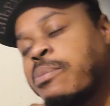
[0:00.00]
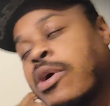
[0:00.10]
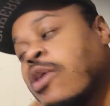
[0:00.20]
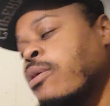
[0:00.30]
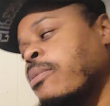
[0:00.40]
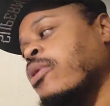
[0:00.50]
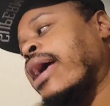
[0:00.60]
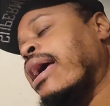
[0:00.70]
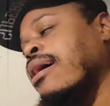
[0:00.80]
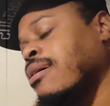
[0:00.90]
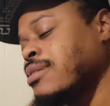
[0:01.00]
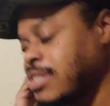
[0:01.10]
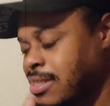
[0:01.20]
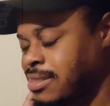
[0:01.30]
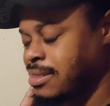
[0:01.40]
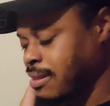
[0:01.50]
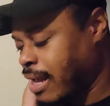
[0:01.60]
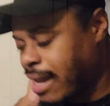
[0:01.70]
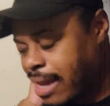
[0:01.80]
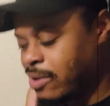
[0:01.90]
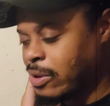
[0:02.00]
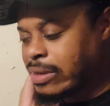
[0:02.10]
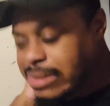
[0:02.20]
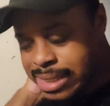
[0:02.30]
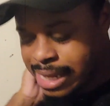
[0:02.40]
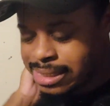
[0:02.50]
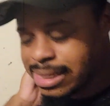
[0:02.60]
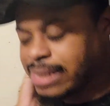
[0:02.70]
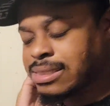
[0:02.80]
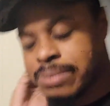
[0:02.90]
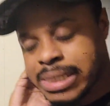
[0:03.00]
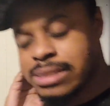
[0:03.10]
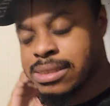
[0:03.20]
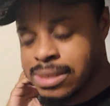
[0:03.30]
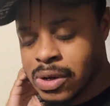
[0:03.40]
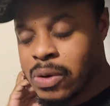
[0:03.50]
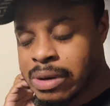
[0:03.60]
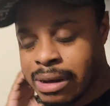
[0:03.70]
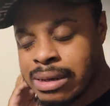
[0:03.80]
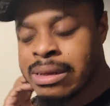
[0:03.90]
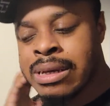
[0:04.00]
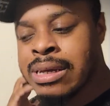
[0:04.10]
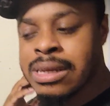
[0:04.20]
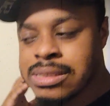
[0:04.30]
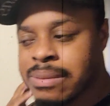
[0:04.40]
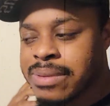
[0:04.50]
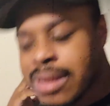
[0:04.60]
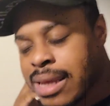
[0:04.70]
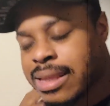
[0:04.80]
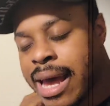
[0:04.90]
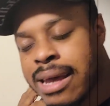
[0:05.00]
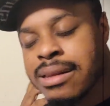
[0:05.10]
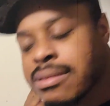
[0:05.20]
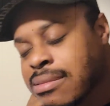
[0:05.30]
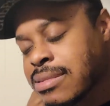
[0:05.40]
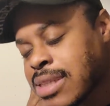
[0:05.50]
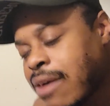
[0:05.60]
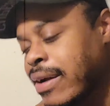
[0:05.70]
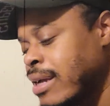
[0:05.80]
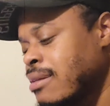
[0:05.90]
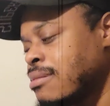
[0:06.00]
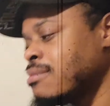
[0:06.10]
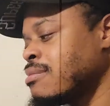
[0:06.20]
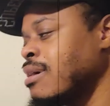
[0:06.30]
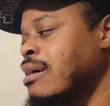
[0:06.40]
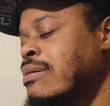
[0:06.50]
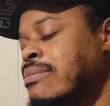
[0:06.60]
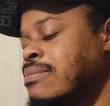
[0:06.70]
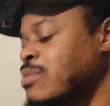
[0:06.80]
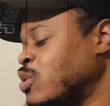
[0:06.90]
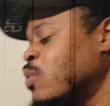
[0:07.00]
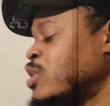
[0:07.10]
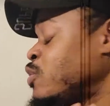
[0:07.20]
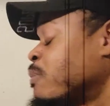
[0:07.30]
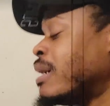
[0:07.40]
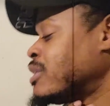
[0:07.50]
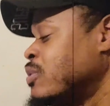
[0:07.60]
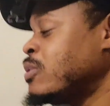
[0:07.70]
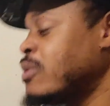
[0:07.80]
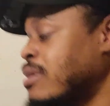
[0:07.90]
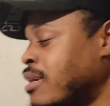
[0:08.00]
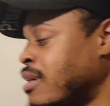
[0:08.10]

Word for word: Bro, I'm okay. Just, I don't know, I just got like some itching going on. Something like that. It's alright. So what you about to do?